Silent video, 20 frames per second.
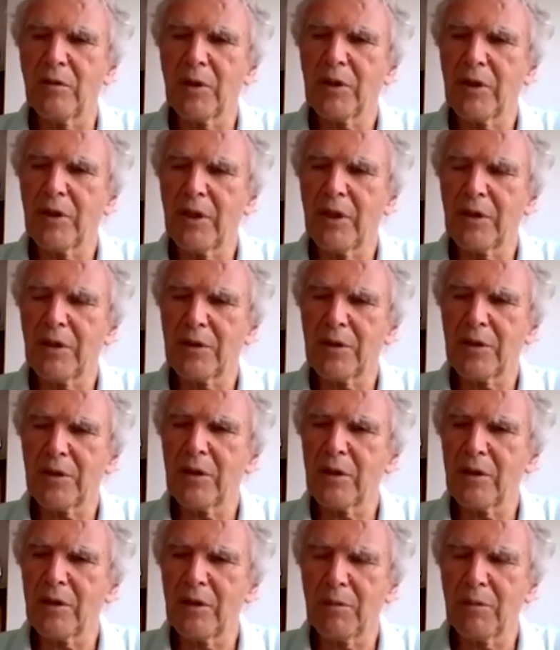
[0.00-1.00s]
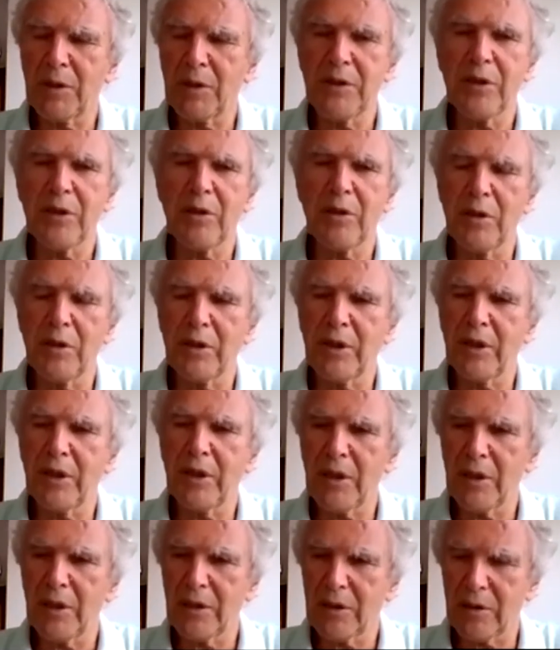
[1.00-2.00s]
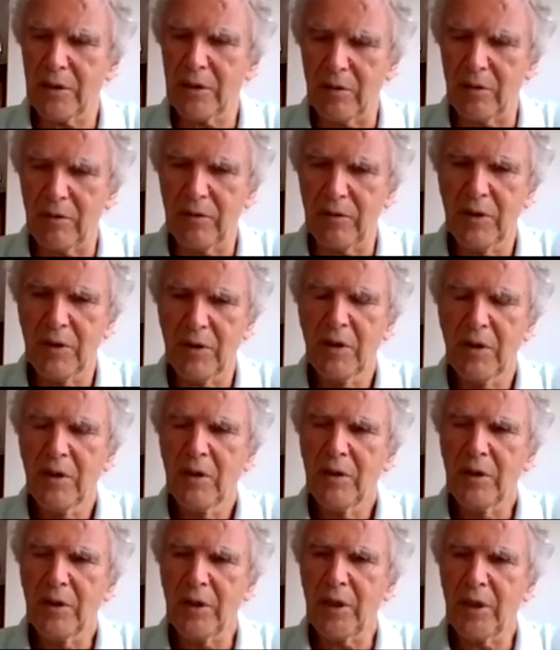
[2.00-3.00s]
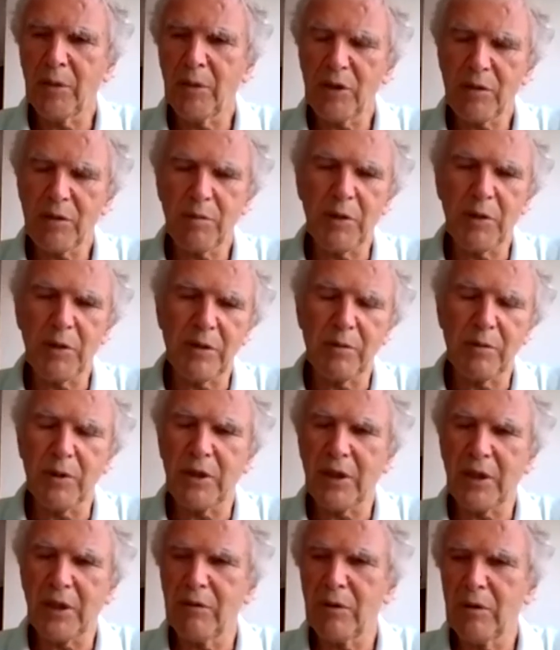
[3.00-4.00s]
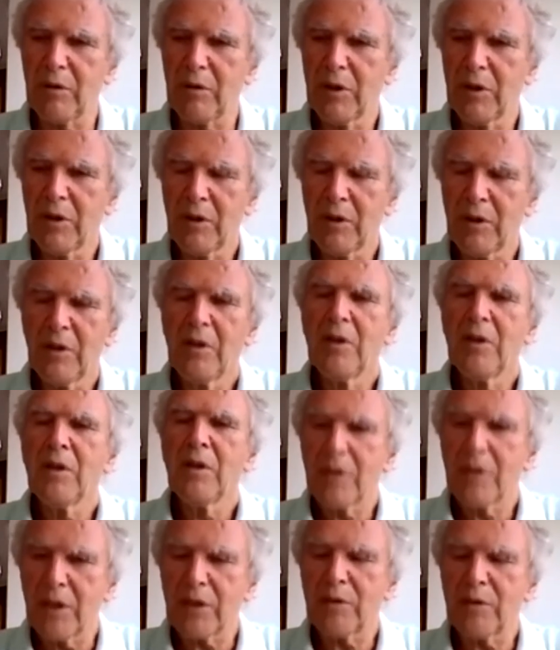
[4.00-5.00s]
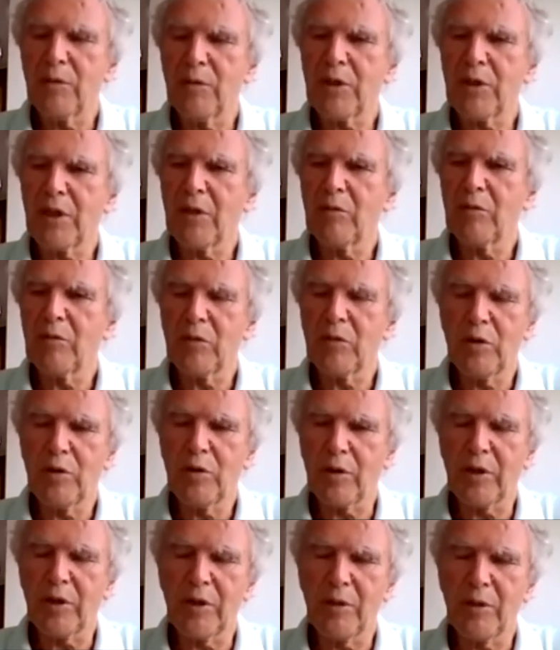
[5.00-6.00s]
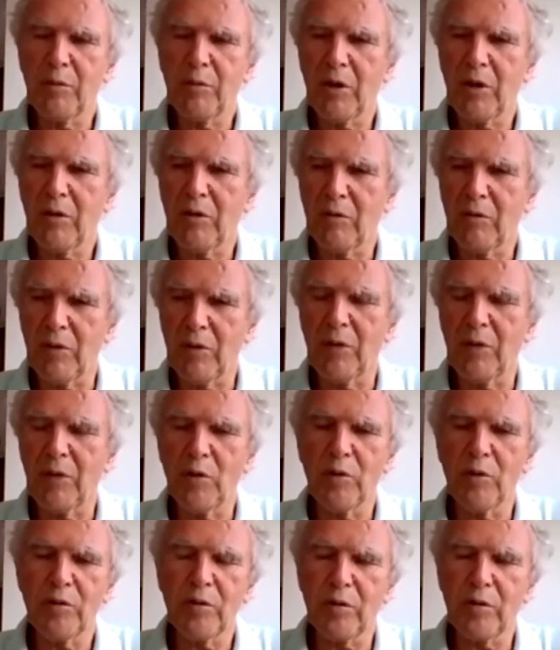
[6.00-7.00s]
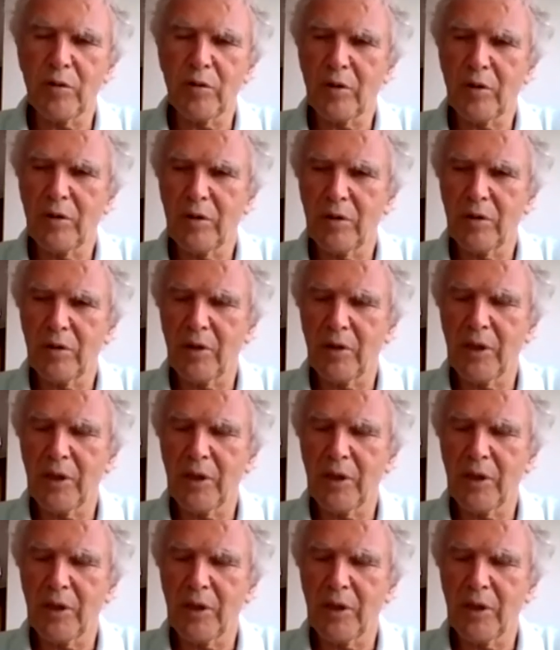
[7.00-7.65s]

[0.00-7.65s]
considered the particular case of the Hamming space. But that's what I'm talking about. I'm going to talk right